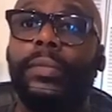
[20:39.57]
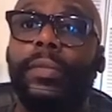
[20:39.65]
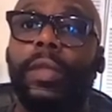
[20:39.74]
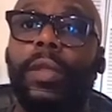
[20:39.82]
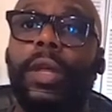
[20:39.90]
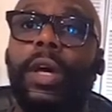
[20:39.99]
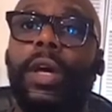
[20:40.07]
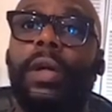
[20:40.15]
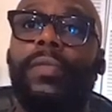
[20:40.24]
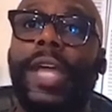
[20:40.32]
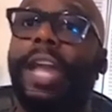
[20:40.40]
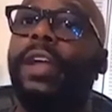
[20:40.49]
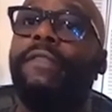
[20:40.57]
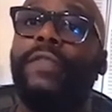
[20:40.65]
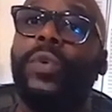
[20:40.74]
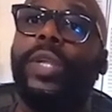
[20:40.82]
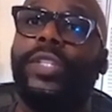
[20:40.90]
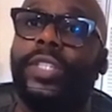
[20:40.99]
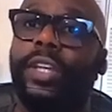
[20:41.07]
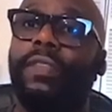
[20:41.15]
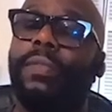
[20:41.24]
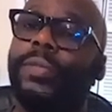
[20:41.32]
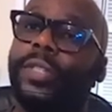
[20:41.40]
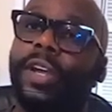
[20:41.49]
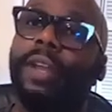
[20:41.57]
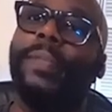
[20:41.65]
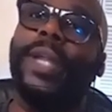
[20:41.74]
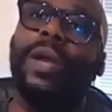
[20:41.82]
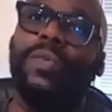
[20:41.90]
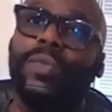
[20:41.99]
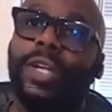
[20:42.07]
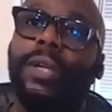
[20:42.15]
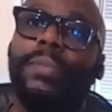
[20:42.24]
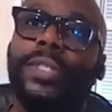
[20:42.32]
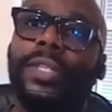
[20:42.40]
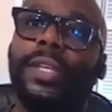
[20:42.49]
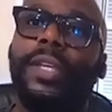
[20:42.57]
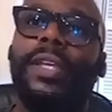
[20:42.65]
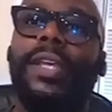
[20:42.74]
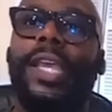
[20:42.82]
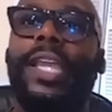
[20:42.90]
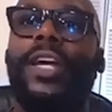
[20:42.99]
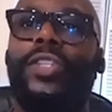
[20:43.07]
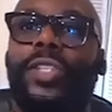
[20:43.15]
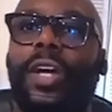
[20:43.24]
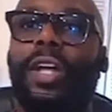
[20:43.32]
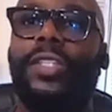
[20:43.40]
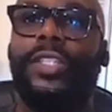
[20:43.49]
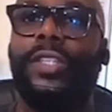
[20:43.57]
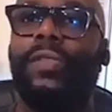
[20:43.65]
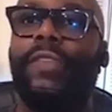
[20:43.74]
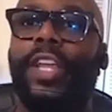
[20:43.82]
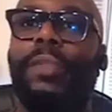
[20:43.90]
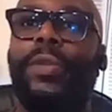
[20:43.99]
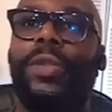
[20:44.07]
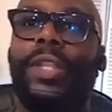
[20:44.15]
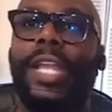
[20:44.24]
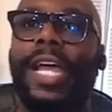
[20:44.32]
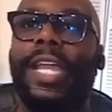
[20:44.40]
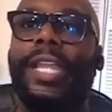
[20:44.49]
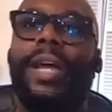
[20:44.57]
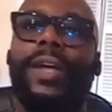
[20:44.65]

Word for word: Mm-hmm. Uh, not our food itself, I'm sorry, but our rubs, Mm-hmm. And our sauces are available online now.